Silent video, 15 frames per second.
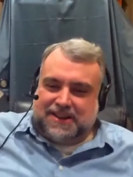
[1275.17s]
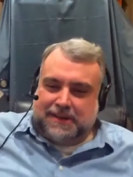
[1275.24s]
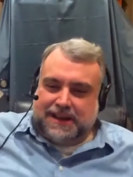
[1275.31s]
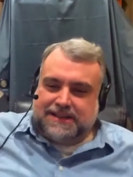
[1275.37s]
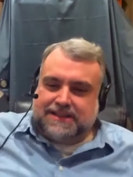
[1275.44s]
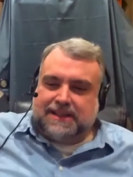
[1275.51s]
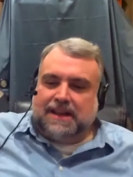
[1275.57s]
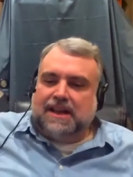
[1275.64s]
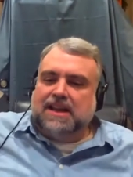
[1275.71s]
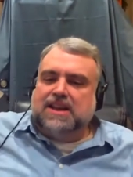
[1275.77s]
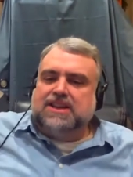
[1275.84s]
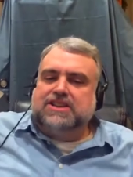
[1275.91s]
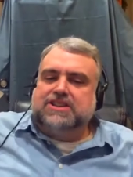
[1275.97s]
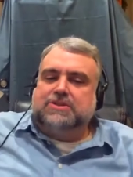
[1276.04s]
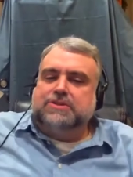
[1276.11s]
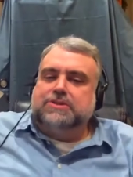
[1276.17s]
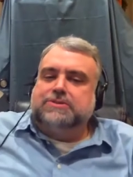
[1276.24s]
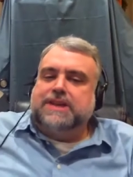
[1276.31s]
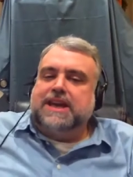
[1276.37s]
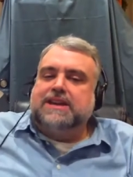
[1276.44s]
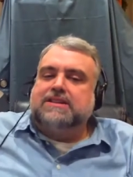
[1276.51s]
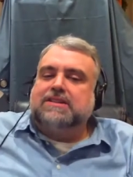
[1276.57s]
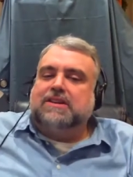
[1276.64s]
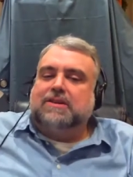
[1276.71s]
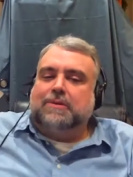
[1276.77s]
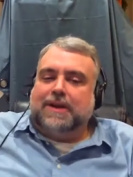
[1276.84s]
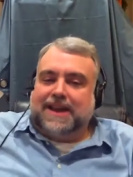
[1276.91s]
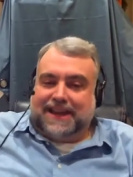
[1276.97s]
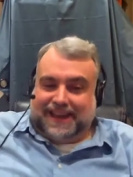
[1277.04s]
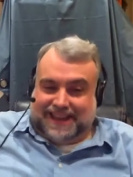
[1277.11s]
away to don't you take her
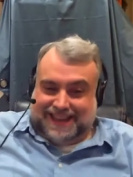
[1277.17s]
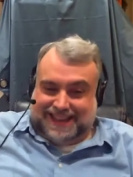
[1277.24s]
away.